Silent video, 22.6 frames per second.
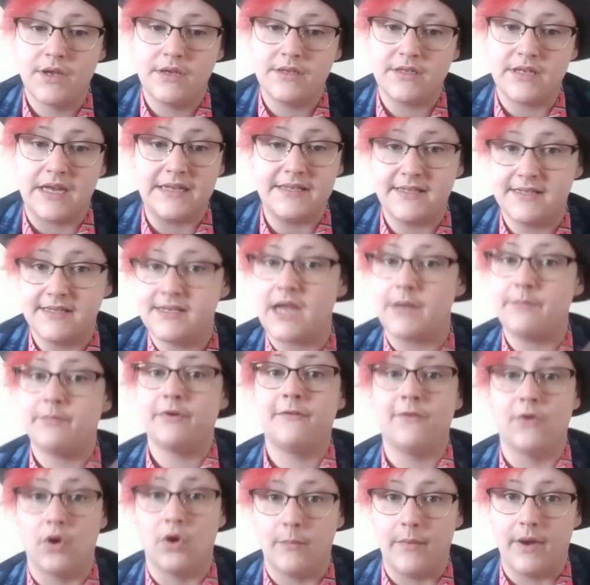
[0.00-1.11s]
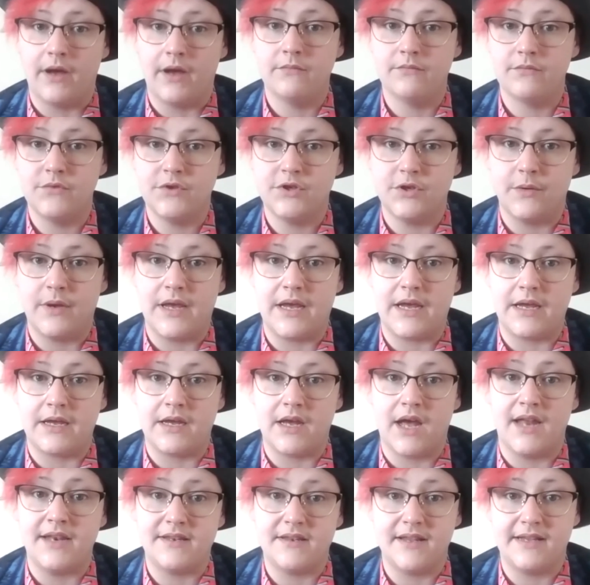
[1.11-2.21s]
So that's the same performer doing
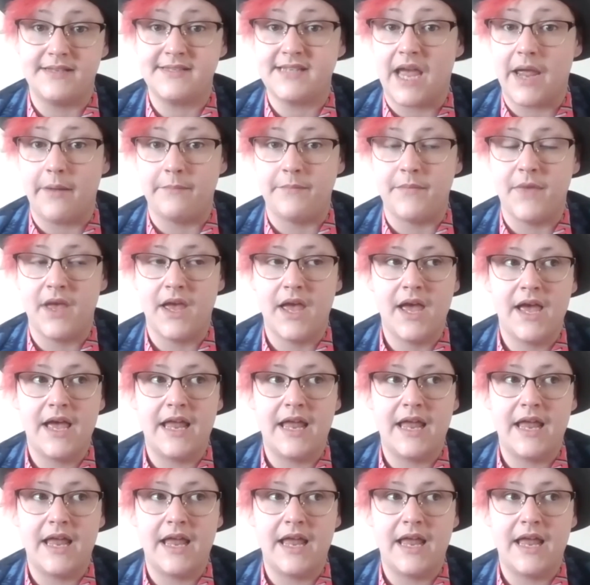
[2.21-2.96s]
the same